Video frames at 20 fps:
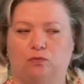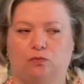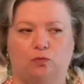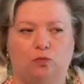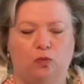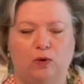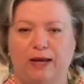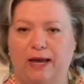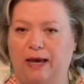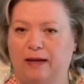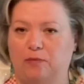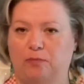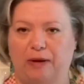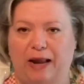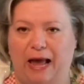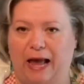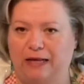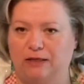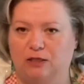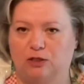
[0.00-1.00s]
we had a
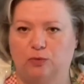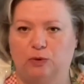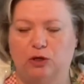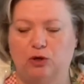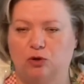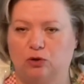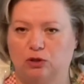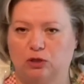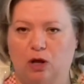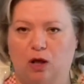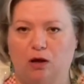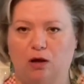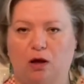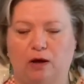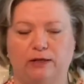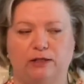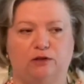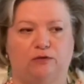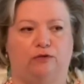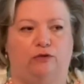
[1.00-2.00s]
blast. We cooked all
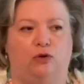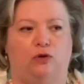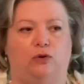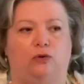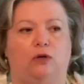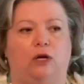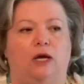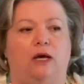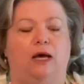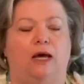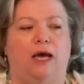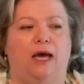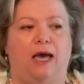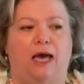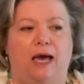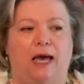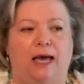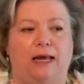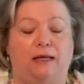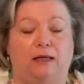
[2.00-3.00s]
kinds of food,
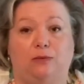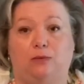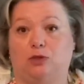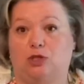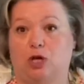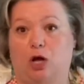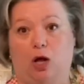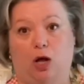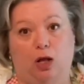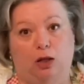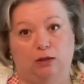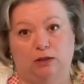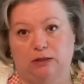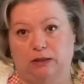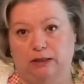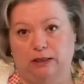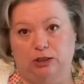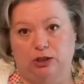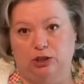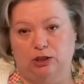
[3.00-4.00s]
and it was all
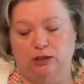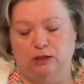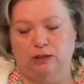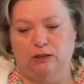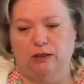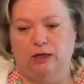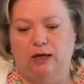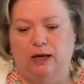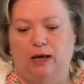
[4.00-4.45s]
delicious.